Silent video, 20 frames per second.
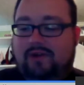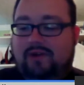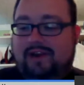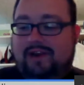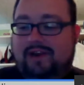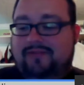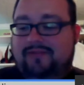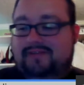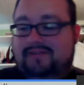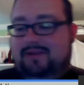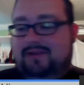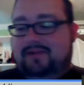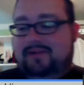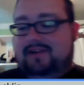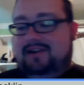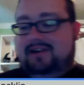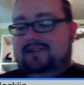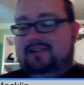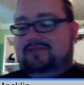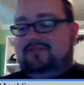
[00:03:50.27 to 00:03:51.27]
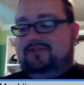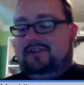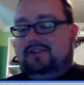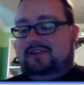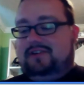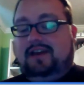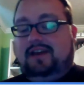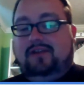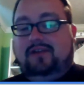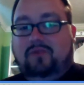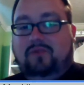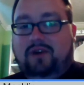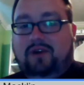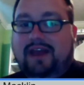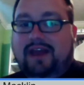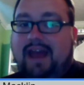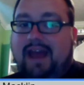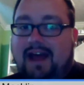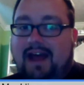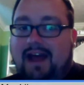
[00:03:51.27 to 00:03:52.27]
half atomic construct and one
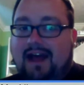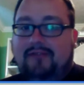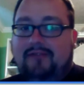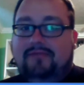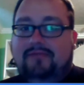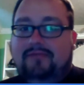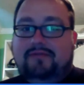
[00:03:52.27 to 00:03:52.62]
half